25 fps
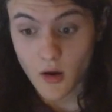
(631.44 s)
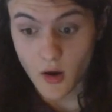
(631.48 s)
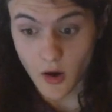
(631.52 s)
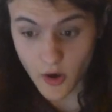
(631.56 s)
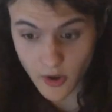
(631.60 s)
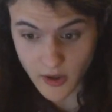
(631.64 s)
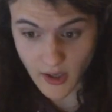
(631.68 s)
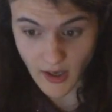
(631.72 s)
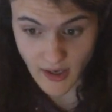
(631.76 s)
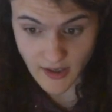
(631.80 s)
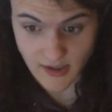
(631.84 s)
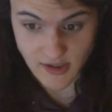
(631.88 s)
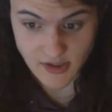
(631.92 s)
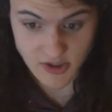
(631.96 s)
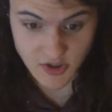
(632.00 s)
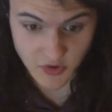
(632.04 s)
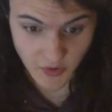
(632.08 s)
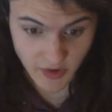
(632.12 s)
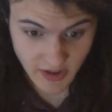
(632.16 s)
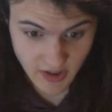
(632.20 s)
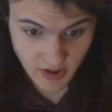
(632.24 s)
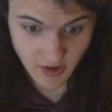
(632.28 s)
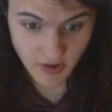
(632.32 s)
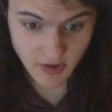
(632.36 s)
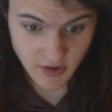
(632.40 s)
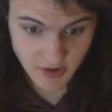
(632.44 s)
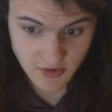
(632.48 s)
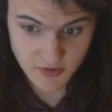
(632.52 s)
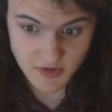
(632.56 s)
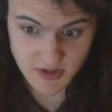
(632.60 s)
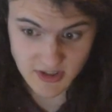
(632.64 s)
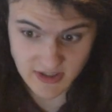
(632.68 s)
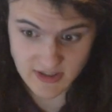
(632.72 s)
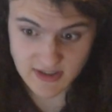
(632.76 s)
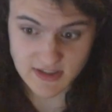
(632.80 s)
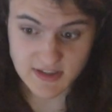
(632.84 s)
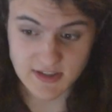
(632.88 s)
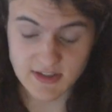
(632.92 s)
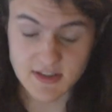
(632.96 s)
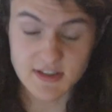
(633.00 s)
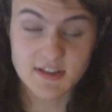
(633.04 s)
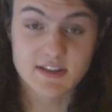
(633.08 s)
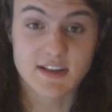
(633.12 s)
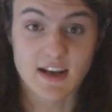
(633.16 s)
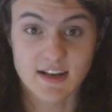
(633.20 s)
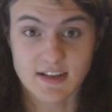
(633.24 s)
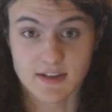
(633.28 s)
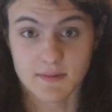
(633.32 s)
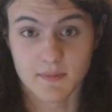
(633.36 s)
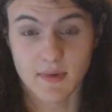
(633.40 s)
Okay, so I can't use an instant
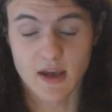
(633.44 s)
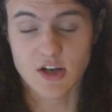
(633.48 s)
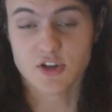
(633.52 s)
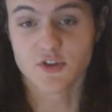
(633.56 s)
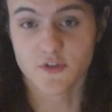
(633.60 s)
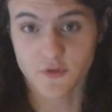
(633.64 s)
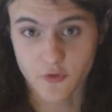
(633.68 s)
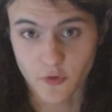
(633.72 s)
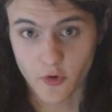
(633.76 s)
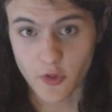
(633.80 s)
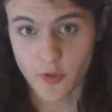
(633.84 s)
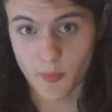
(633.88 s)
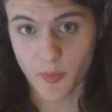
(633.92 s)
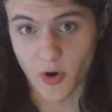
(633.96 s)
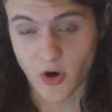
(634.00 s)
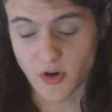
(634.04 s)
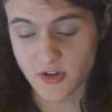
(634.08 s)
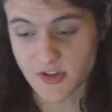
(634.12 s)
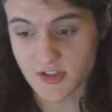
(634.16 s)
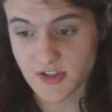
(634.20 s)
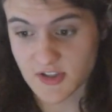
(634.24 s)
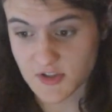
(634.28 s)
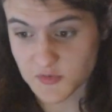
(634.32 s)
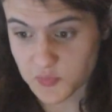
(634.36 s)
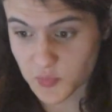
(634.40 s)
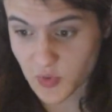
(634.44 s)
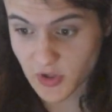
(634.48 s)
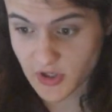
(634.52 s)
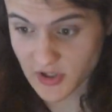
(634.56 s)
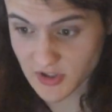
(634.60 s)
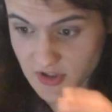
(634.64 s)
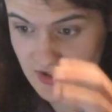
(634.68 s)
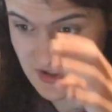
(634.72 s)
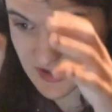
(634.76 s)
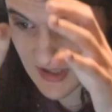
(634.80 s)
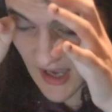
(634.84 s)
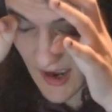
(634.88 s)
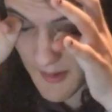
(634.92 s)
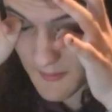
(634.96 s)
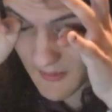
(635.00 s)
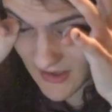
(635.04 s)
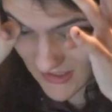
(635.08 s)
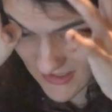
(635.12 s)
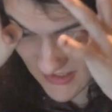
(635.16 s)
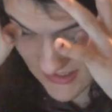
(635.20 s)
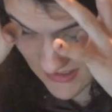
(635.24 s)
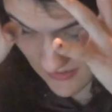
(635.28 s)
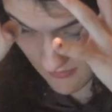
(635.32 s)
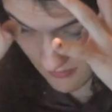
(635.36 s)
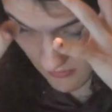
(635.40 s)
static mesh for the boxes, because that
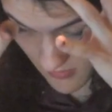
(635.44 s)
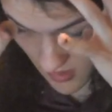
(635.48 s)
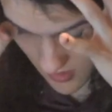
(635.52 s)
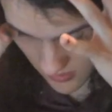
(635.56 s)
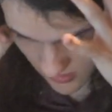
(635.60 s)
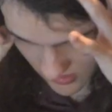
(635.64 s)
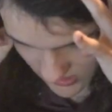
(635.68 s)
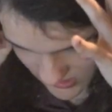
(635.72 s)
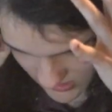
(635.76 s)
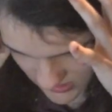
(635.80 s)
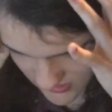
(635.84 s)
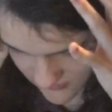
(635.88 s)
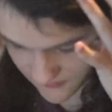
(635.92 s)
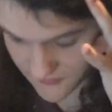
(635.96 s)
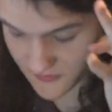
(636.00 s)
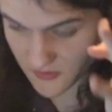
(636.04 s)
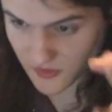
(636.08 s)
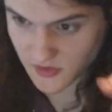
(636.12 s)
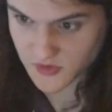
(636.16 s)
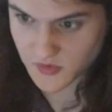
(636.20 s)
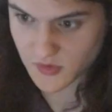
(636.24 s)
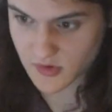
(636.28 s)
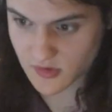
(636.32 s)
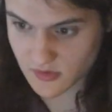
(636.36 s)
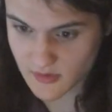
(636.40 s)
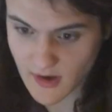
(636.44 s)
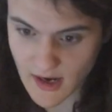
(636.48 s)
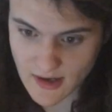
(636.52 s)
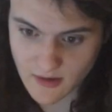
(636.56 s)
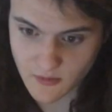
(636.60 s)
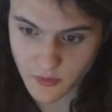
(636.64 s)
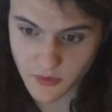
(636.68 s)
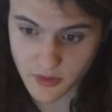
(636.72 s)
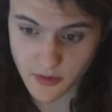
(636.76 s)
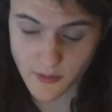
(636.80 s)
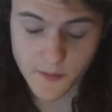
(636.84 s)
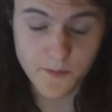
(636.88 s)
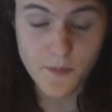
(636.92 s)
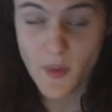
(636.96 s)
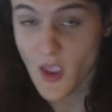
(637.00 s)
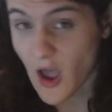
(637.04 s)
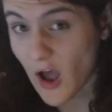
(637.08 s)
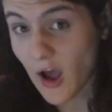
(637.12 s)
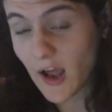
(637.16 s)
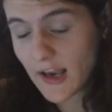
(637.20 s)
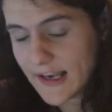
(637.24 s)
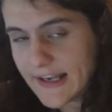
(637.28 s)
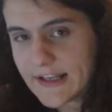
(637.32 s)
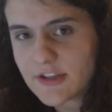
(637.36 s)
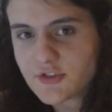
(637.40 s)
makes it mildly difficult to interact with them.
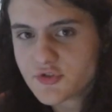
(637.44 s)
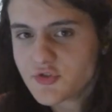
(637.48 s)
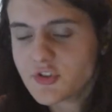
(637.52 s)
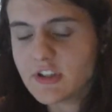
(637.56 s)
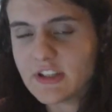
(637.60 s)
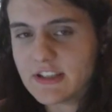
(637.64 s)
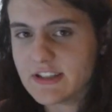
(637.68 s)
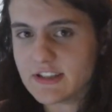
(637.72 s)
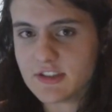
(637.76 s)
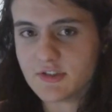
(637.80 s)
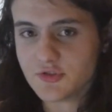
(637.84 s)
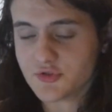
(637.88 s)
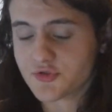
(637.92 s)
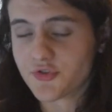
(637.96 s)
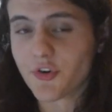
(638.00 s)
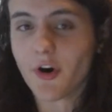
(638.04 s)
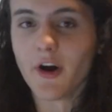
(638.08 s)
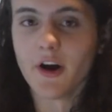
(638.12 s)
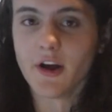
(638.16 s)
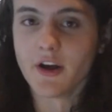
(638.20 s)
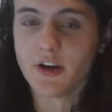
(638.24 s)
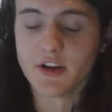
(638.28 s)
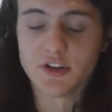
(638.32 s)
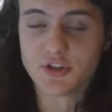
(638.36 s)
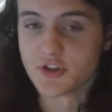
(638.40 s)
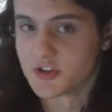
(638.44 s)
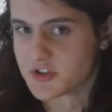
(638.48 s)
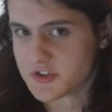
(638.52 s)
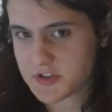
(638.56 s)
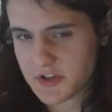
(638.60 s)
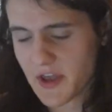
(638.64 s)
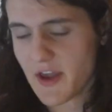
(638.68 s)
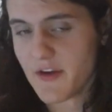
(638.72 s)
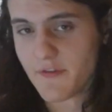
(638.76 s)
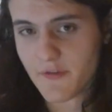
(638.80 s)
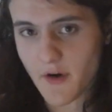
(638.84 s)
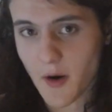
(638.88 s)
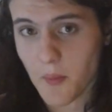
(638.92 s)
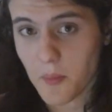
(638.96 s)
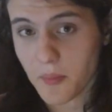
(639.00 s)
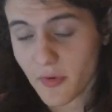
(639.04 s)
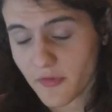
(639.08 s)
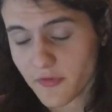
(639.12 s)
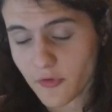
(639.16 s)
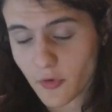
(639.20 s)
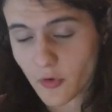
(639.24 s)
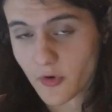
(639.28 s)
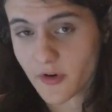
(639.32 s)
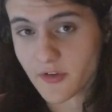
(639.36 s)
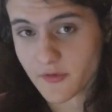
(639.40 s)
I literally didn't try, I just gave up
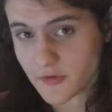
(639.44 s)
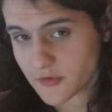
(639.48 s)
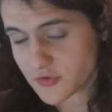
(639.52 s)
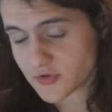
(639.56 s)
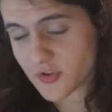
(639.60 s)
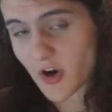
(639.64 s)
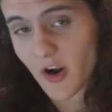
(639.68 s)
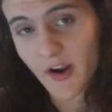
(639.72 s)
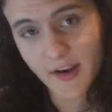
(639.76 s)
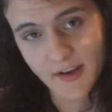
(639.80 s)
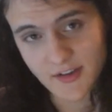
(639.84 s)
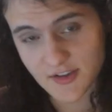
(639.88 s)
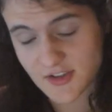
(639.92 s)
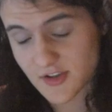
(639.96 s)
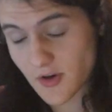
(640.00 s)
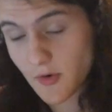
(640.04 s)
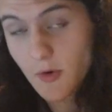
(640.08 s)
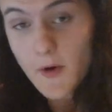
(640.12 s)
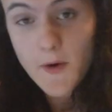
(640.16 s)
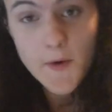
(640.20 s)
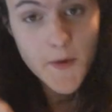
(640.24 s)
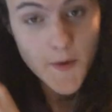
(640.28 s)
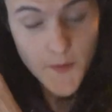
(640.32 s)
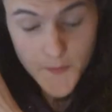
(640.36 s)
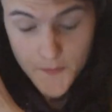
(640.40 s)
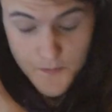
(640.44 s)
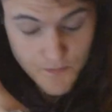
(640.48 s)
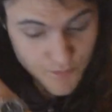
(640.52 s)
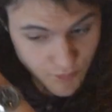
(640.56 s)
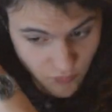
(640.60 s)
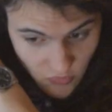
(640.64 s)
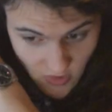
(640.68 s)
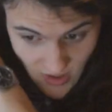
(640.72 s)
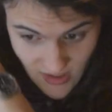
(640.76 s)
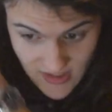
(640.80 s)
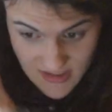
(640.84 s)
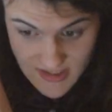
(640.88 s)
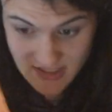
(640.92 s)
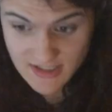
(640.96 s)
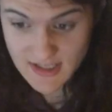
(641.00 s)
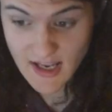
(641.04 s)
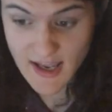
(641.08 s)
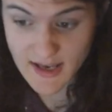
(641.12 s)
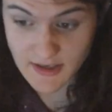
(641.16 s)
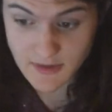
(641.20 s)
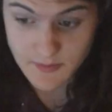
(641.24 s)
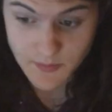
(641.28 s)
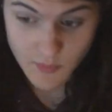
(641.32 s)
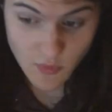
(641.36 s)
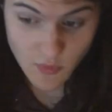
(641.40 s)
before even trying, so instead,